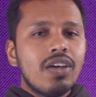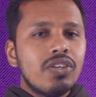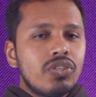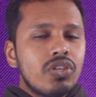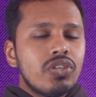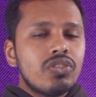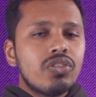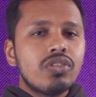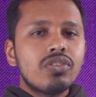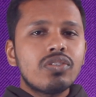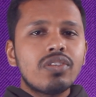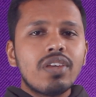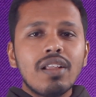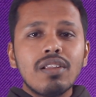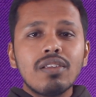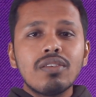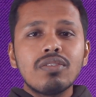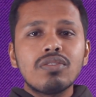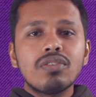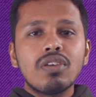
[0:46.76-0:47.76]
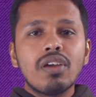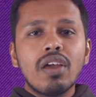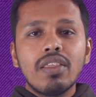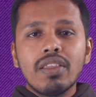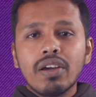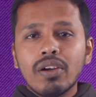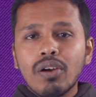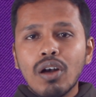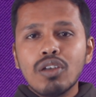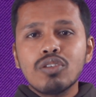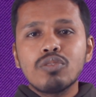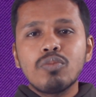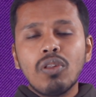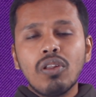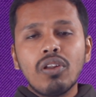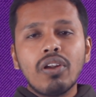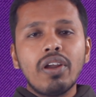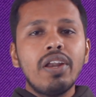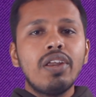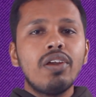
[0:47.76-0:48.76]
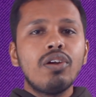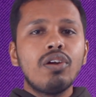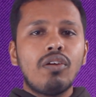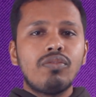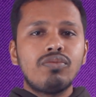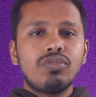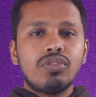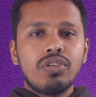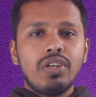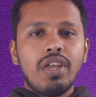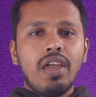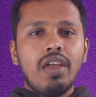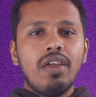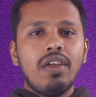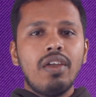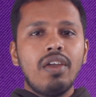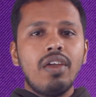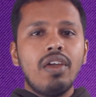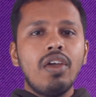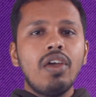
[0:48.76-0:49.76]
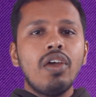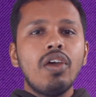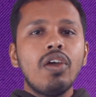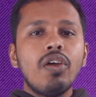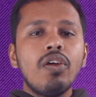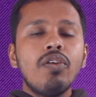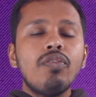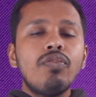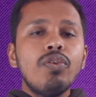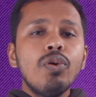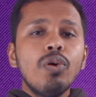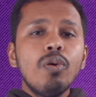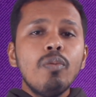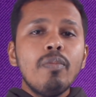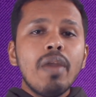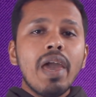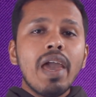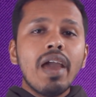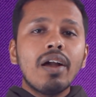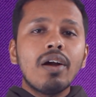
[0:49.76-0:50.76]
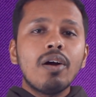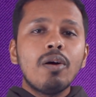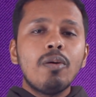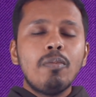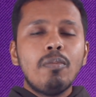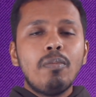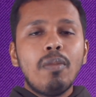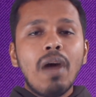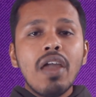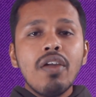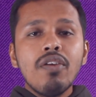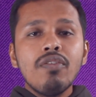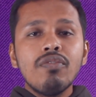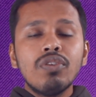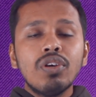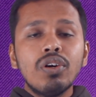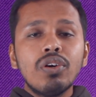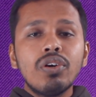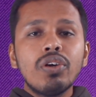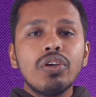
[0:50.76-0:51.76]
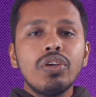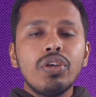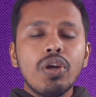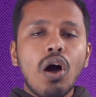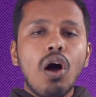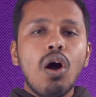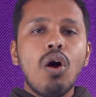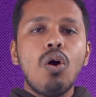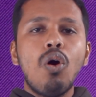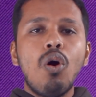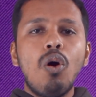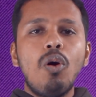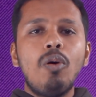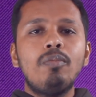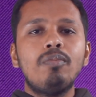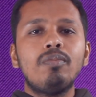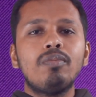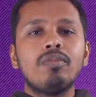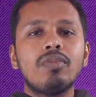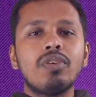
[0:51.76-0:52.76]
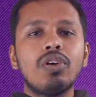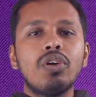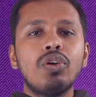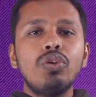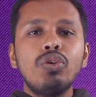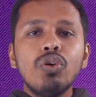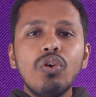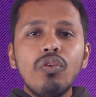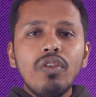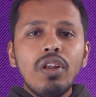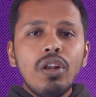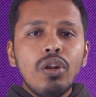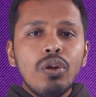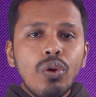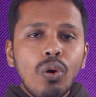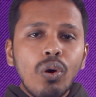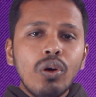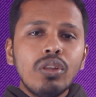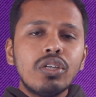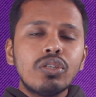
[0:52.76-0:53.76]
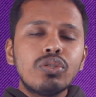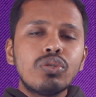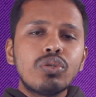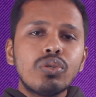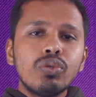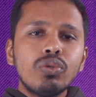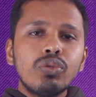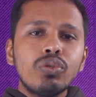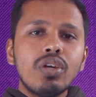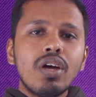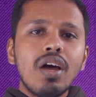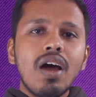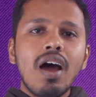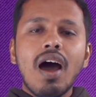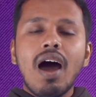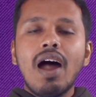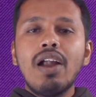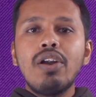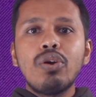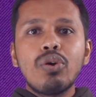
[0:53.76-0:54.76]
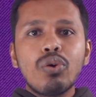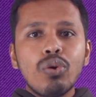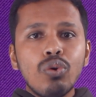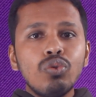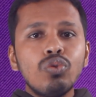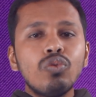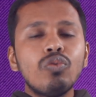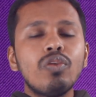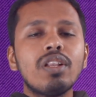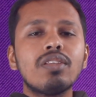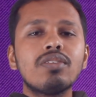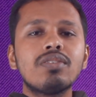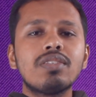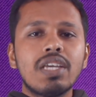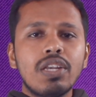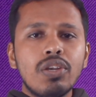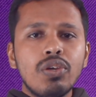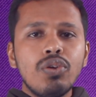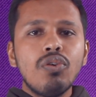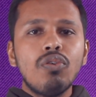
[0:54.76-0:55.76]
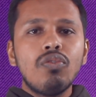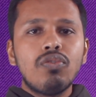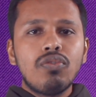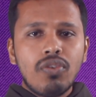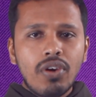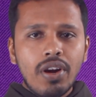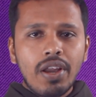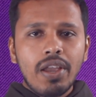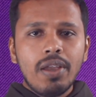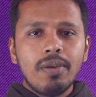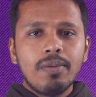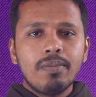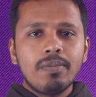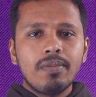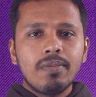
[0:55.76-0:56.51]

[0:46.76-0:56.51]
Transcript: Jesus tells in the gospel reading of today, "If you make my word your home, you will know the truth and truth will set you free."